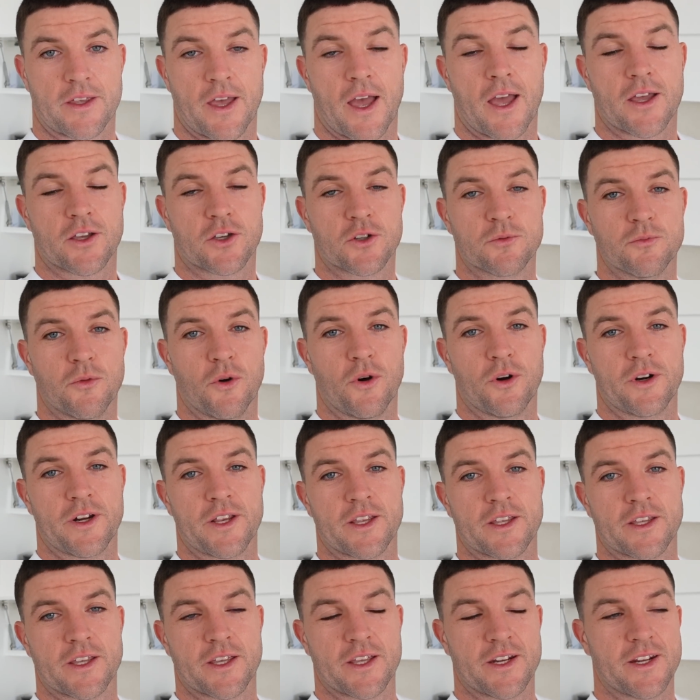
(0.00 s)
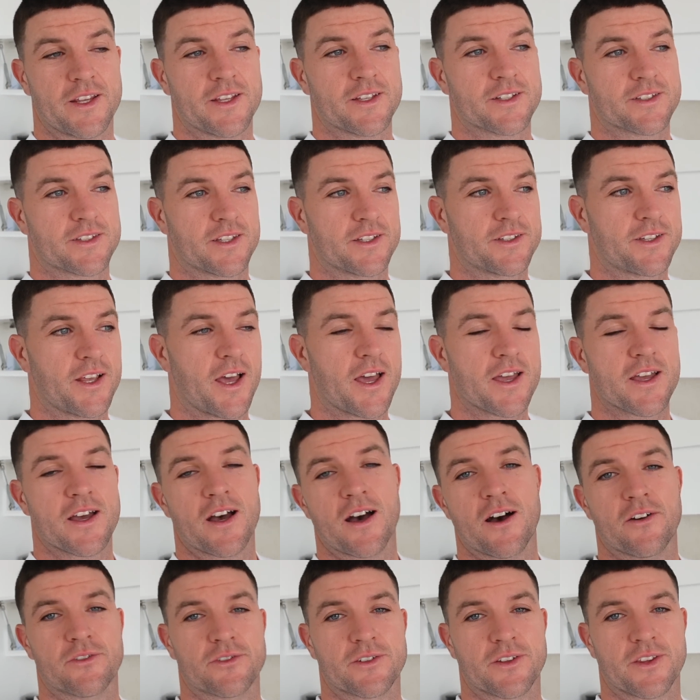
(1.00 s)
Okay, good morning. It is the day
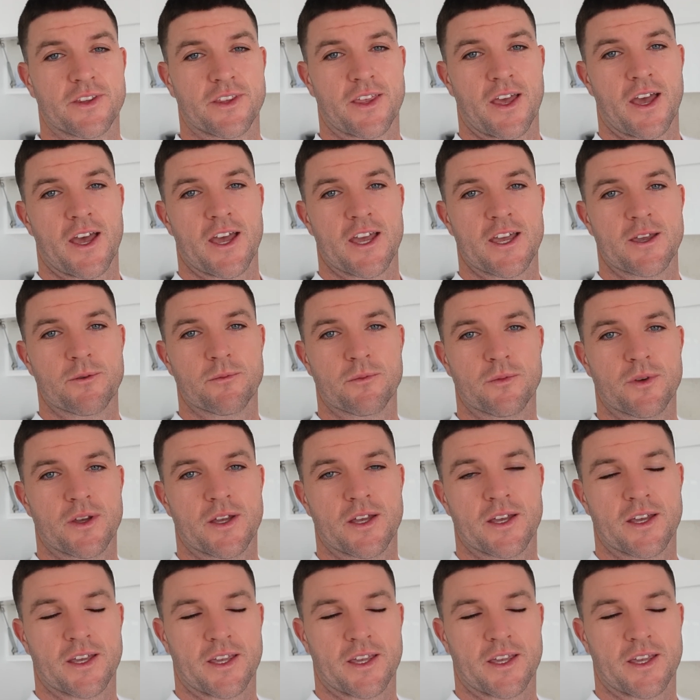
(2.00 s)
after the game